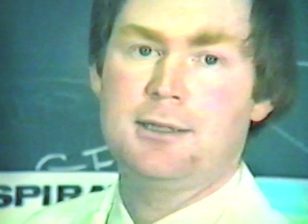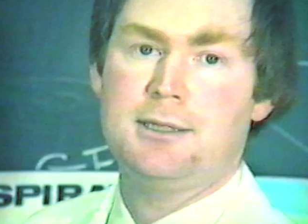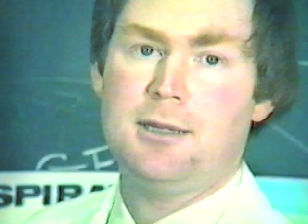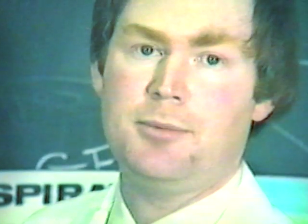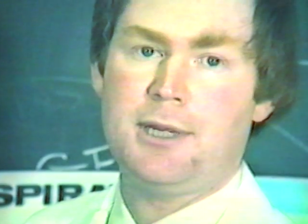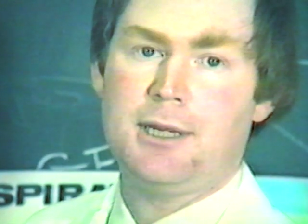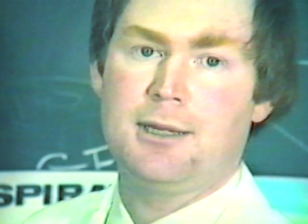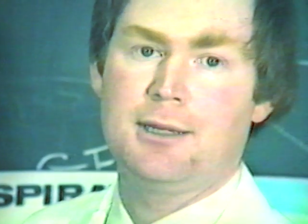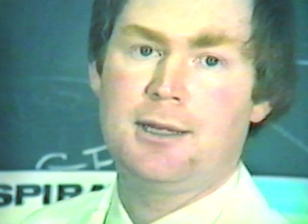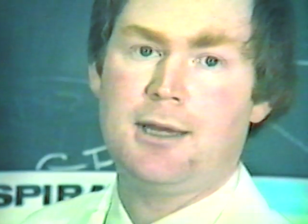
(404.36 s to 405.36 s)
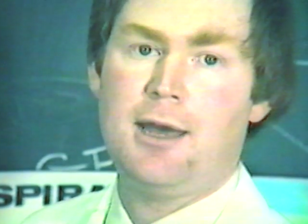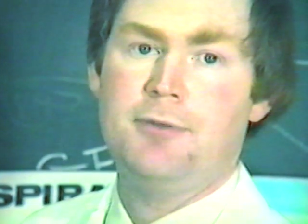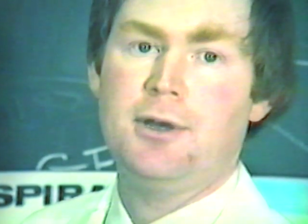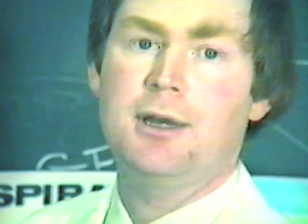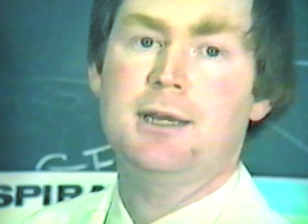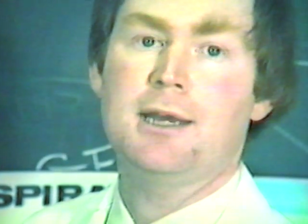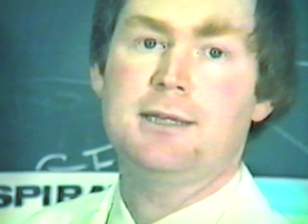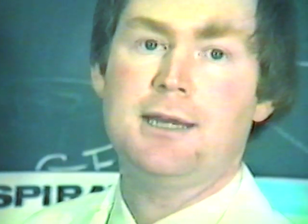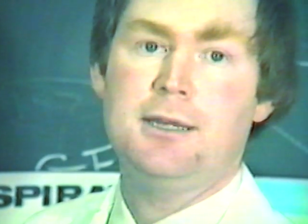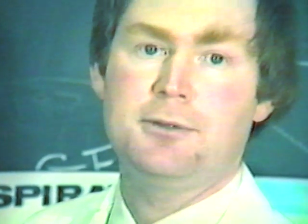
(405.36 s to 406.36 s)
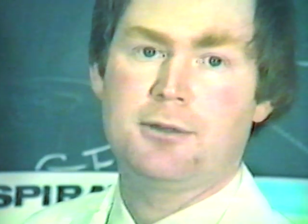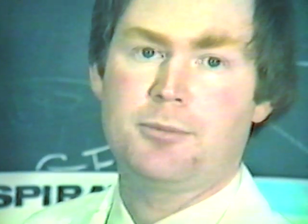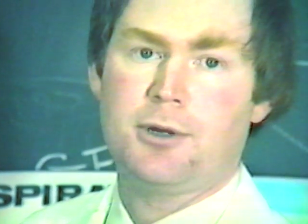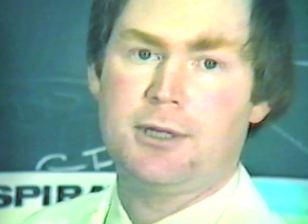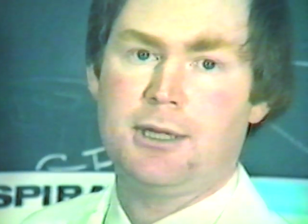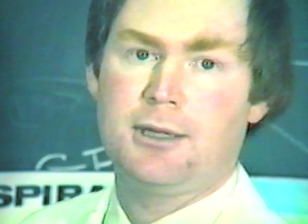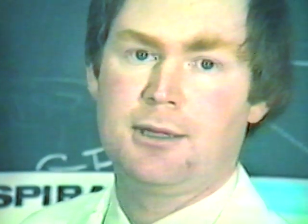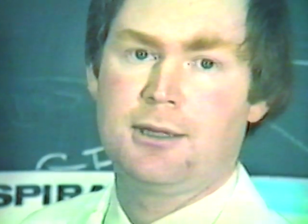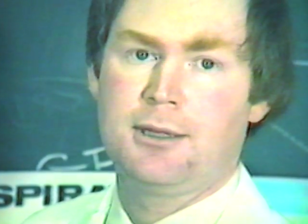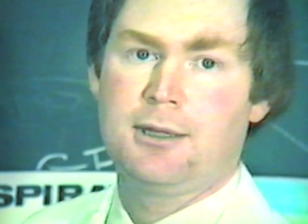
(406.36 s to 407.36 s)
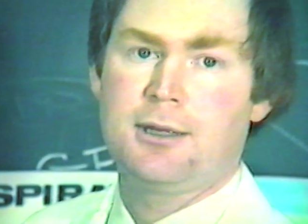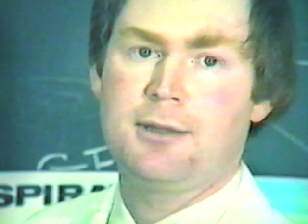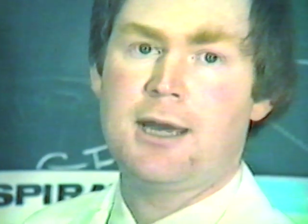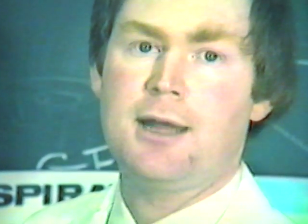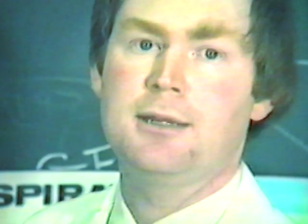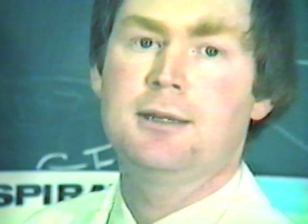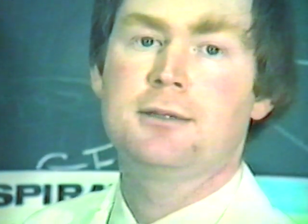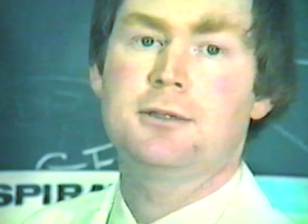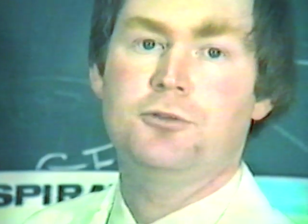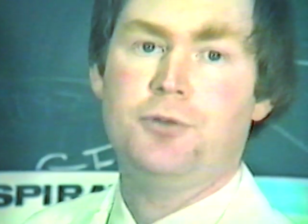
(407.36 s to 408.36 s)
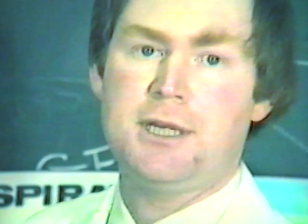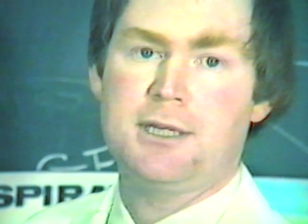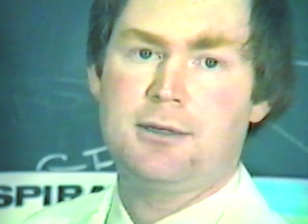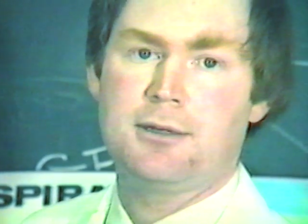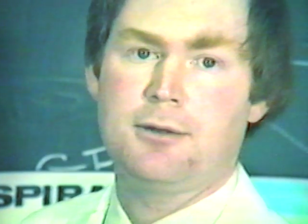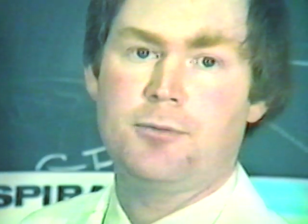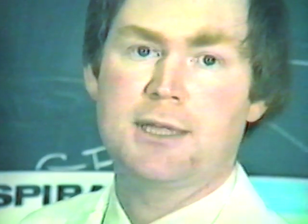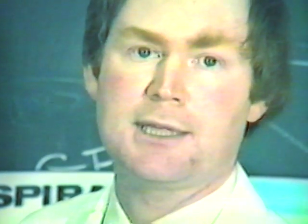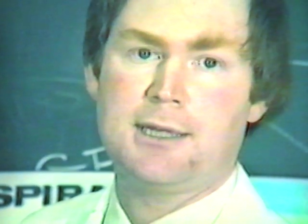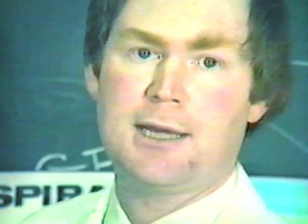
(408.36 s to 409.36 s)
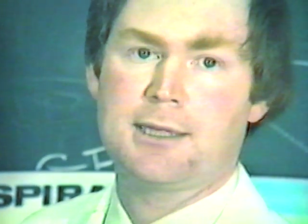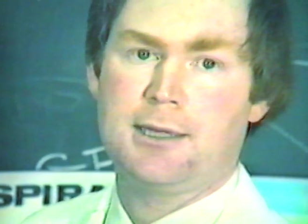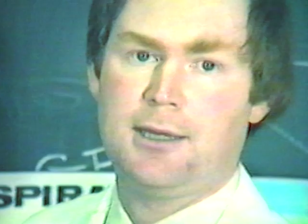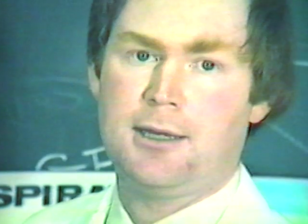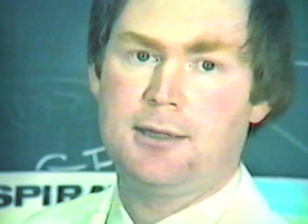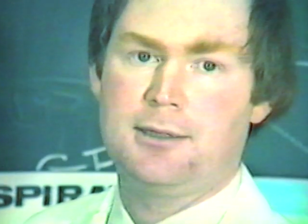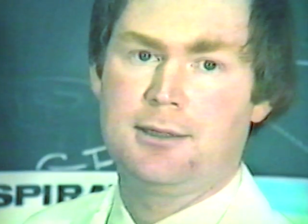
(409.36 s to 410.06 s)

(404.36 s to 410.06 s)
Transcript: TB ever getting into the body than to treat it once it has occurred.